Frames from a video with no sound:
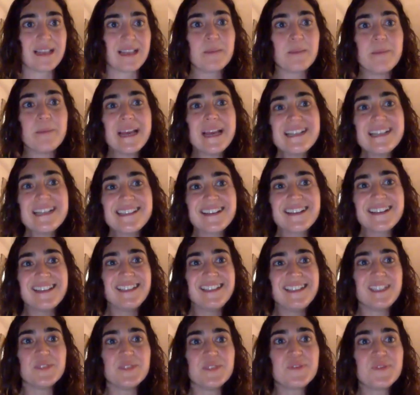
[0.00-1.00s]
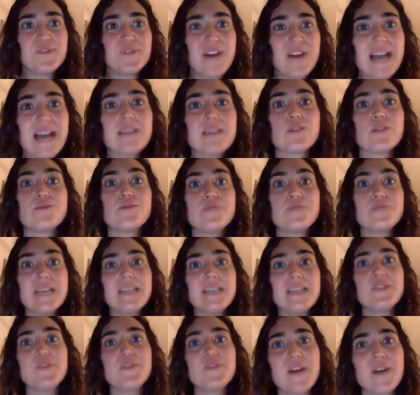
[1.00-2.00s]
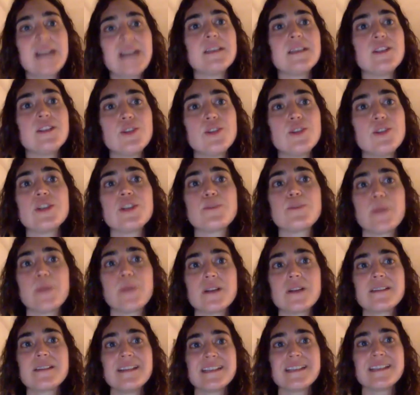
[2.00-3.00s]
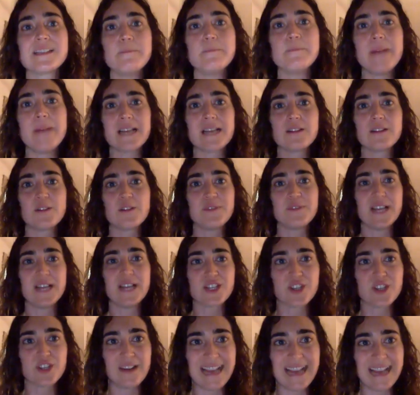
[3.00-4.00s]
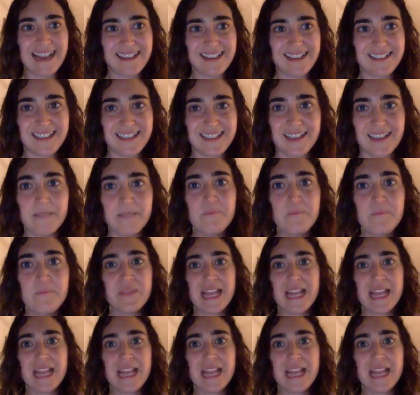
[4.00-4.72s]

that basically defined or redefined a Jewish person as a matter of nationality.